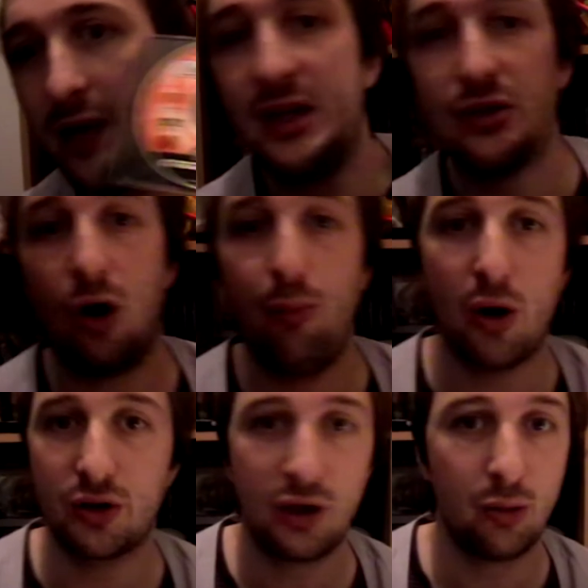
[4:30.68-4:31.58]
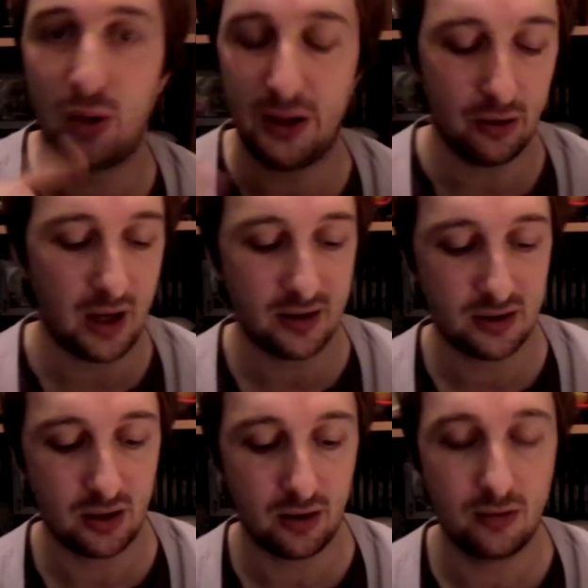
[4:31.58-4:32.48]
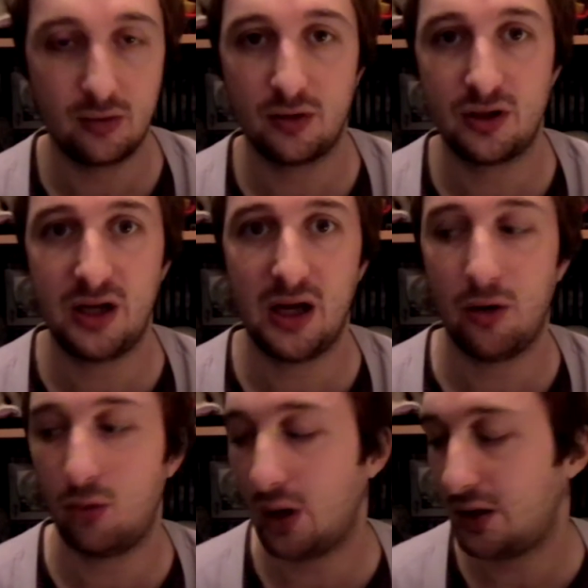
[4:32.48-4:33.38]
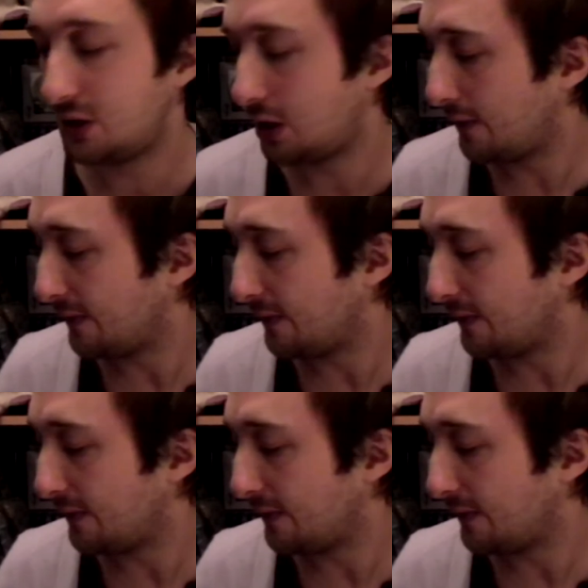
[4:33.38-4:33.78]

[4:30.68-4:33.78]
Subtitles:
These are all box and complete unless stated otherwise.